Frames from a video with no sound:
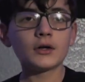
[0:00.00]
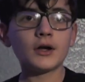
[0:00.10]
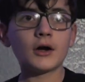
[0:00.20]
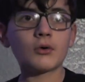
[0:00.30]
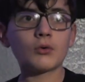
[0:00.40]

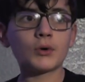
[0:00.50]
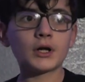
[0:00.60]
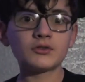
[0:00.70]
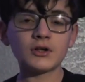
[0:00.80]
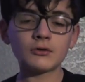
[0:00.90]
Now, when
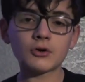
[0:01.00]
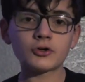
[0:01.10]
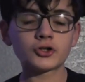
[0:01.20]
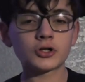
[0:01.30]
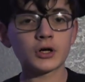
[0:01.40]
I say
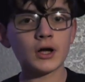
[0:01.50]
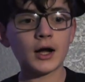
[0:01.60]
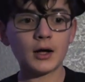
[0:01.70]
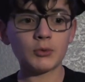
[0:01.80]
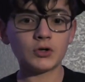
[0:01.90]
larger,
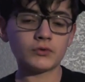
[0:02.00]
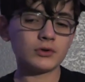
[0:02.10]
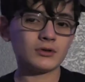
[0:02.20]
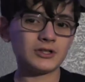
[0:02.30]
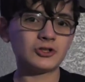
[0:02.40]
I mean
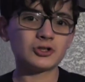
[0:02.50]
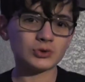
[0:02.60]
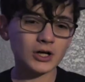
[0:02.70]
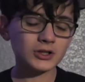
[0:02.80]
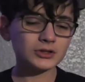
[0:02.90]
really
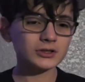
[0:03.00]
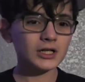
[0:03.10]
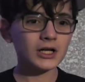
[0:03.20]
stronger.